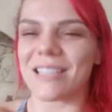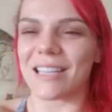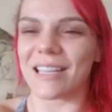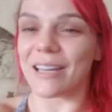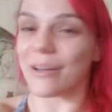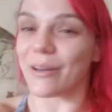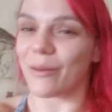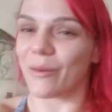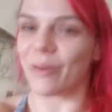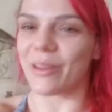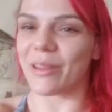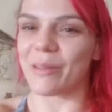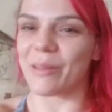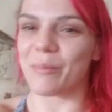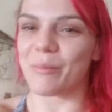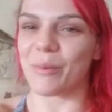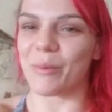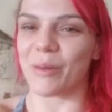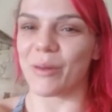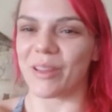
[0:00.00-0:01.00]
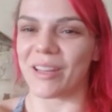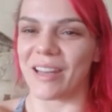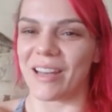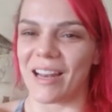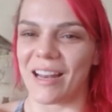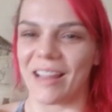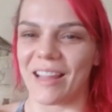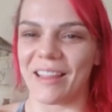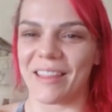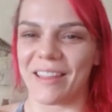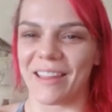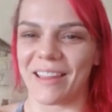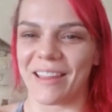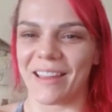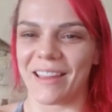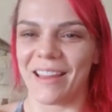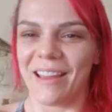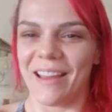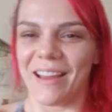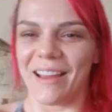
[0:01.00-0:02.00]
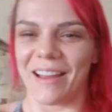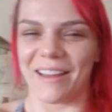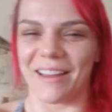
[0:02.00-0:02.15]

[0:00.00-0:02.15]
I honestly ignore them more than anything.